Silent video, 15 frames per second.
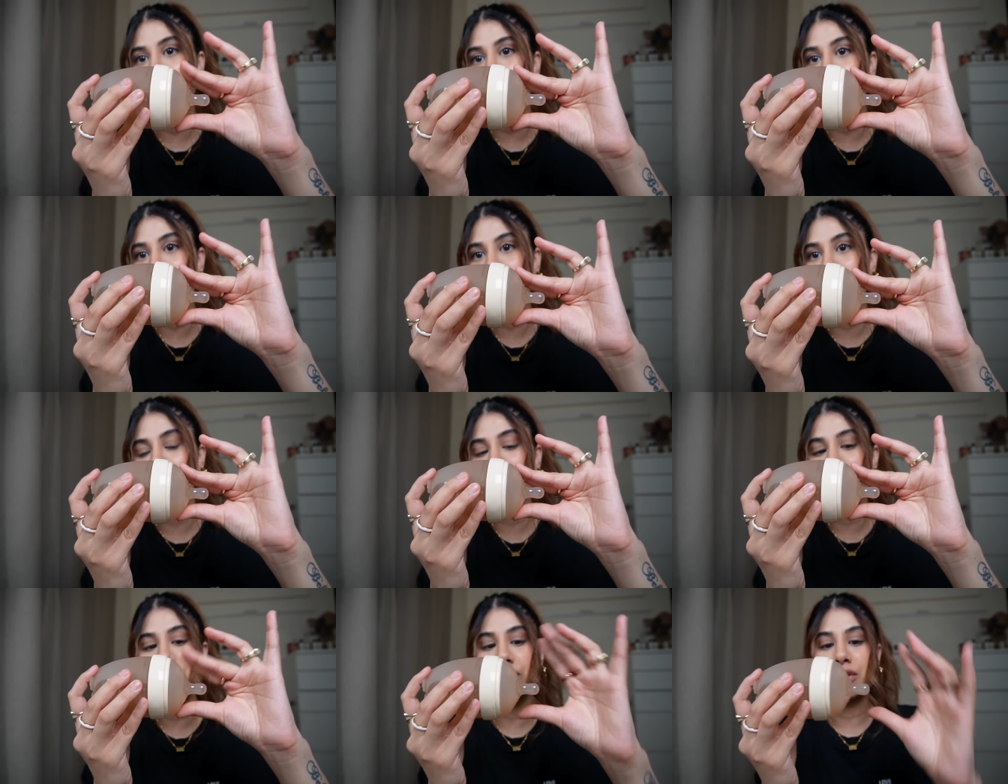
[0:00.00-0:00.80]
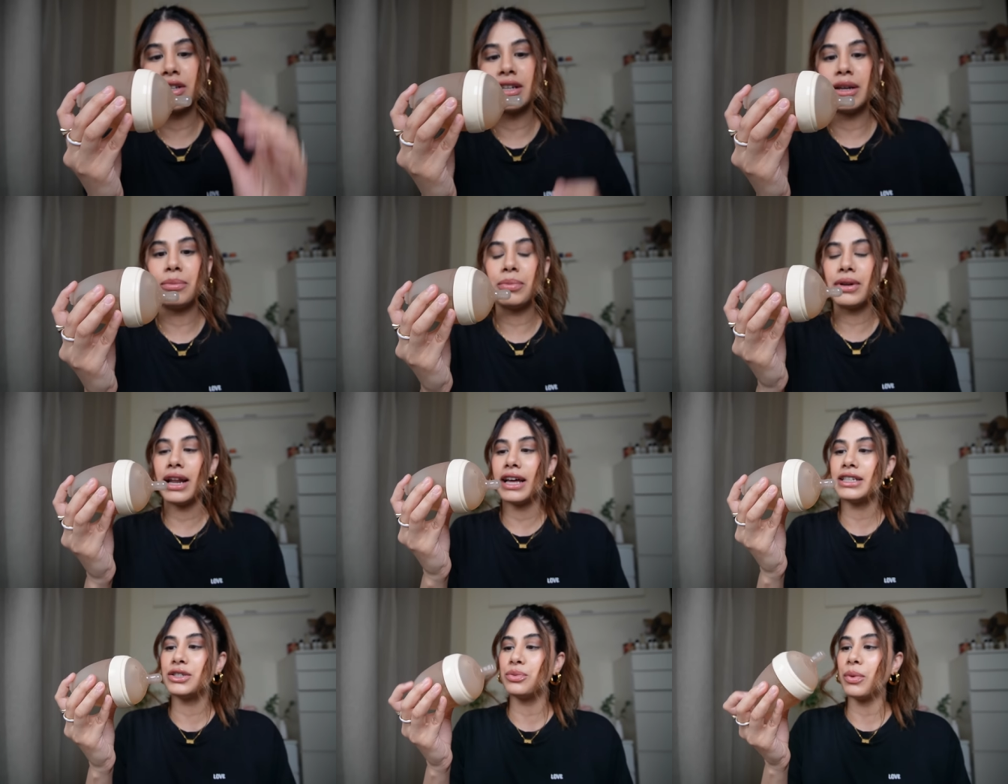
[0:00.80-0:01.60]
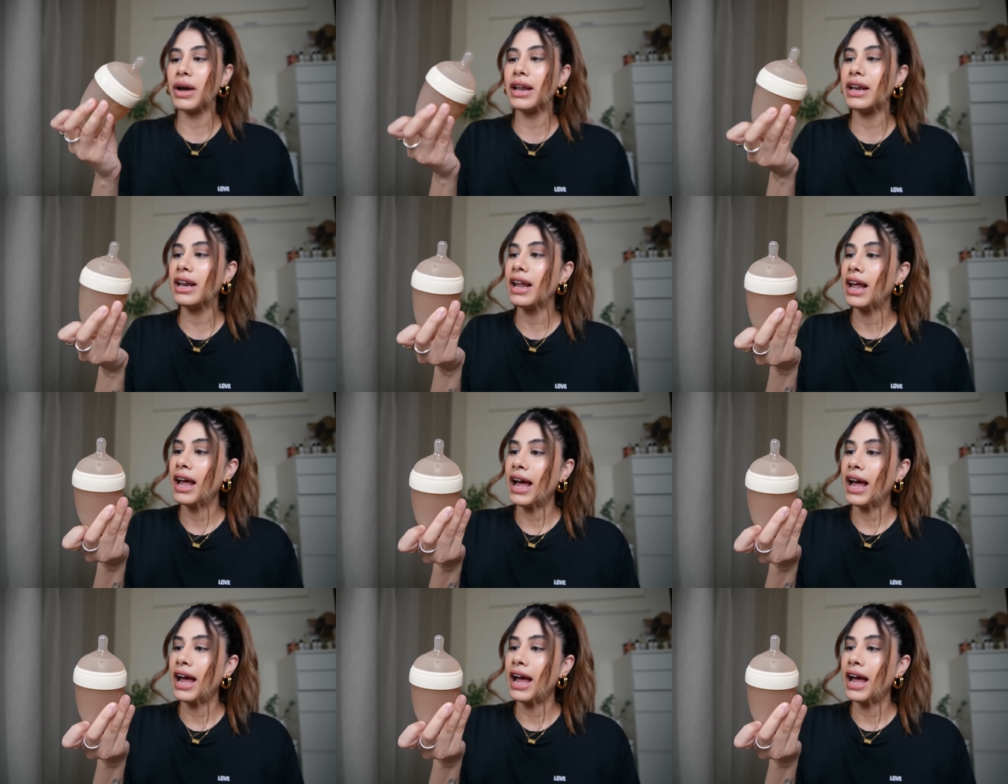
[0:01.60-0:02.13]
it comes closest to the nipple as well